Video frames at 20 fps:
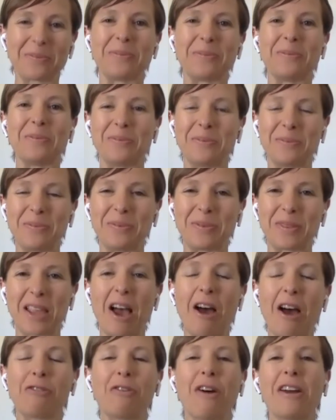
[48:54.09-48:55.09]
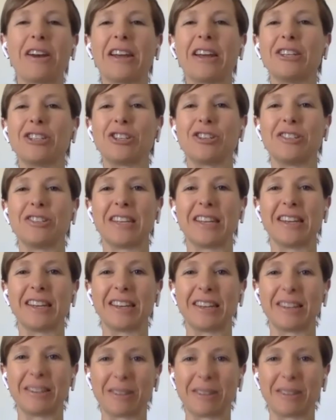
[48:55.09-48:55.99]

I find it interesting.